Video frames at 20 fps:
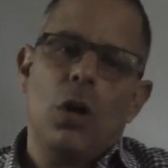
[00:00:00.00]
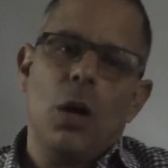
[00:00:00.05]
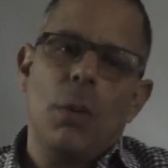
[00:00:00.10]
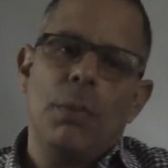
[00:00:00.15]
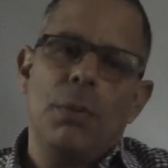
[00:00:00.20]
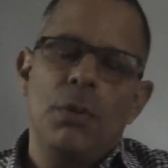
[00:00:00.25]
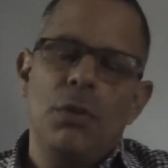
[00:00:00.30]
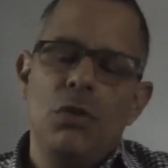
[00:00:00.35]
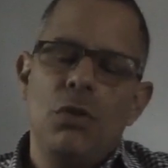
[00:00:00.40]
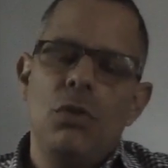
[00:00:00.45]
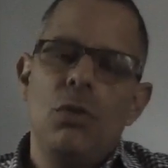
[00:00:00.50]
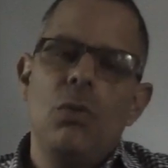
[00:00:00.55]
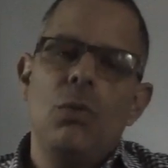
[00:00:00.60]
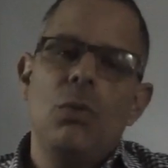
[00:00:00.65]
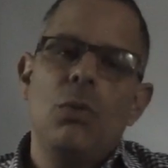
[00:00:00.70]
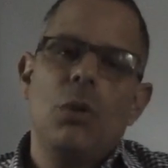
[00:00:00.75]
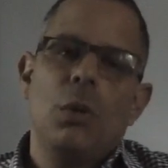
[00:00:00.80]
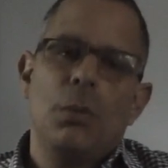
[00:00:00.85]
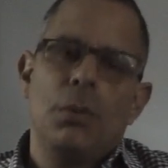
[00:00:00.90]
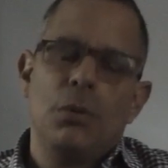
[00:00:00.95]
open
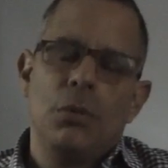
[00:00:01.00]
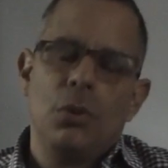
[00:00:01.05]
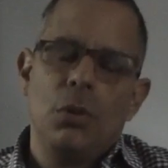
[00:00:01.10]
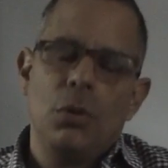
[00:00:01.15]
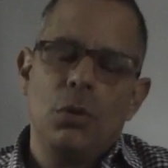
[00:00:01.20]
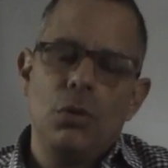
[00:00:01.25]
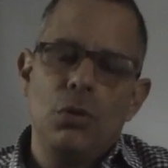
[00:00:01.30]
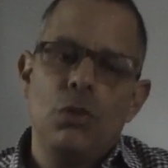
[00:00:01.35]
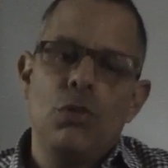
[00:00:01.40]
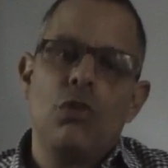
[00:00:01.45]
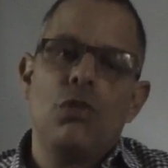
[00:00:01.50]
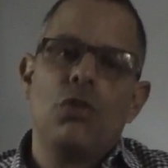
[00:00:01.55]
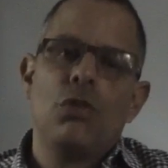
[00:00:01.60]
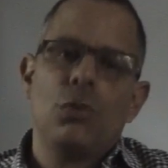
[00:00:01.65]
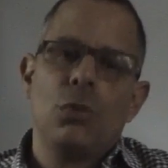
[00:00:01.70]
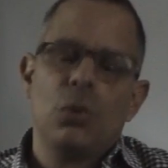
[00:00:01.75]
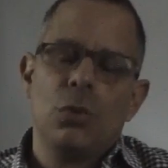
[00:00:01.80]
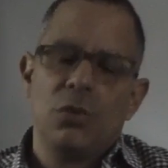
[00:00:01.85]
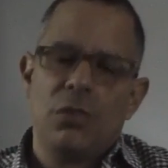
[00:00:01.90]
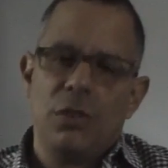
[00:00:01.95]
new
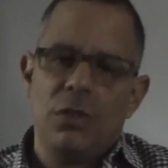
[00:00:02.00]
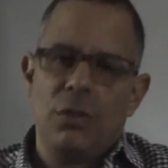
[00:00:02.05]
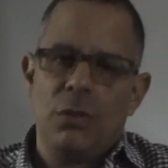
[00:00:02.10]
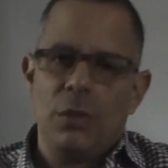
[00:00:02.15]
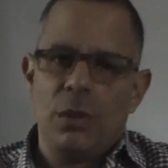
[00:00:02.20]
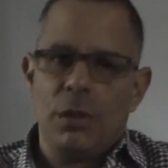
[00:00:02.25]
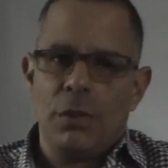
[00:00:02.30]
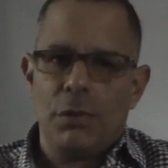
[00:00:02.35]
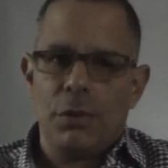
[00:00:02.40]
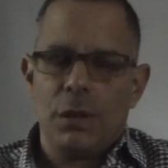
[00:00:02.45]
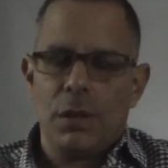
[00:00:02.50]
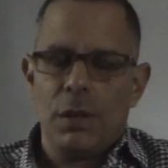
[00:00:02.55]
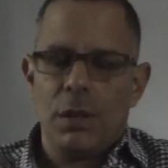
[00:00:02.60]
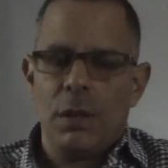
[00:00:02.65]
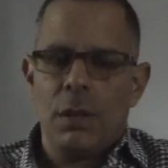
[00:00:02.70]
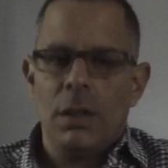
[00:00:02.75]
stores into Africa.